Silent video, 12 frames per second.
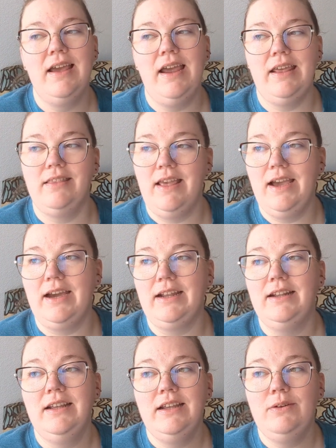And
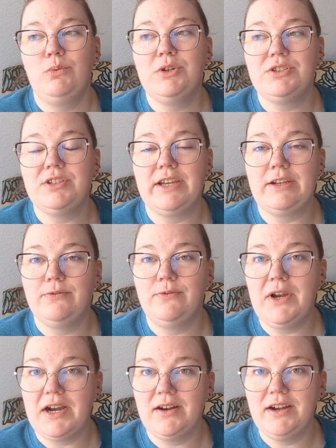that was like
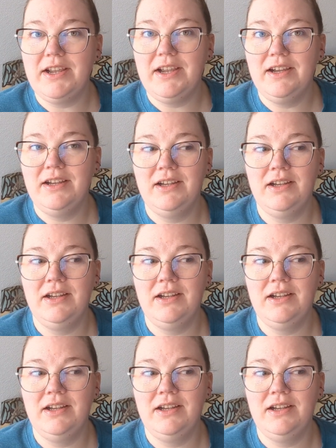very